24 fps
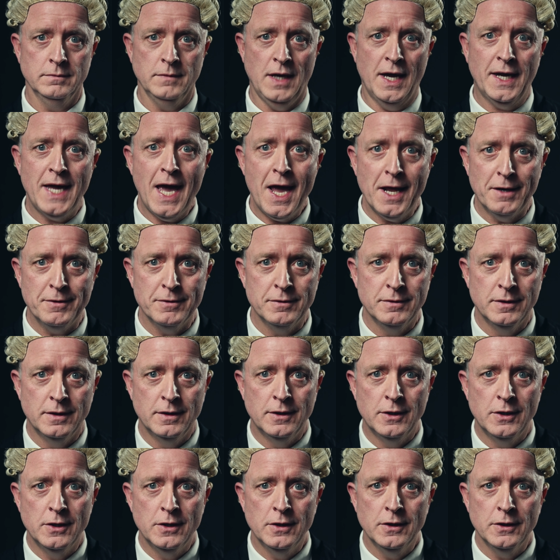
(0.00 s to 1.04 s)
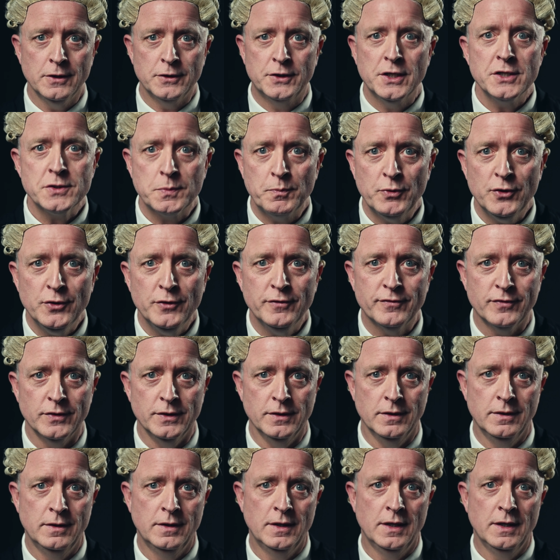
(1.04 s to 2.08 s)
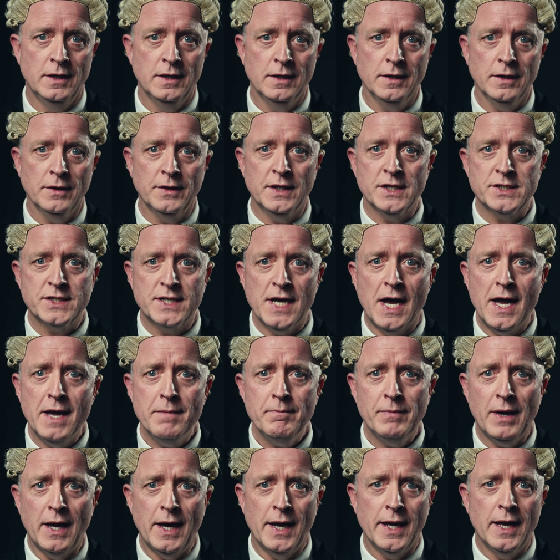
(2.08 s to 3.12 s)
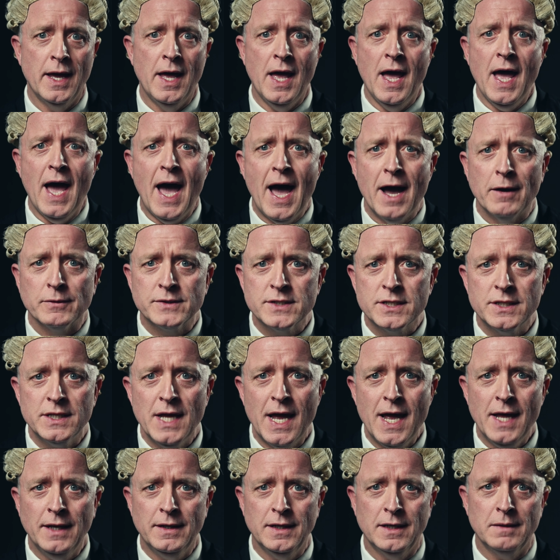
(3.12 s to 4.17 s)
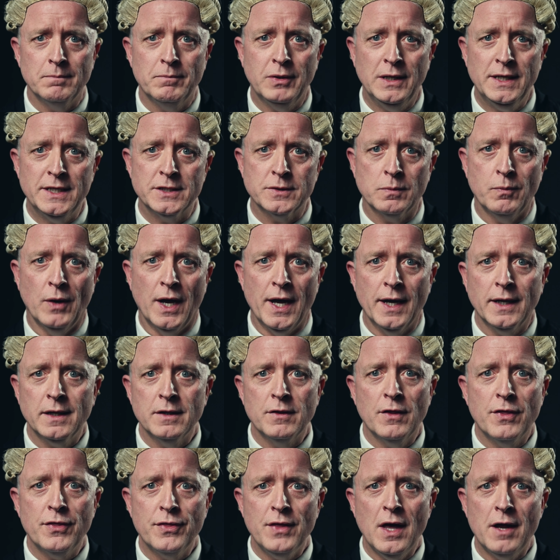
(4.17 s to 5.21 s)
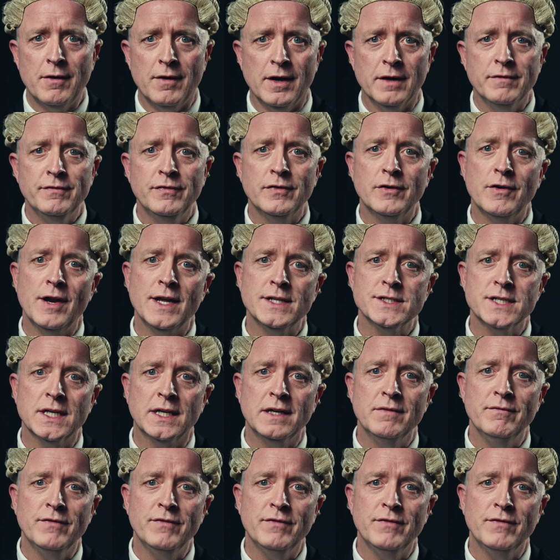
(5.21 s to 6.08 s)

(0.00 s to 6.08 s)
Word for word: Again, disproven, this time by outstanding police work and thorough forensic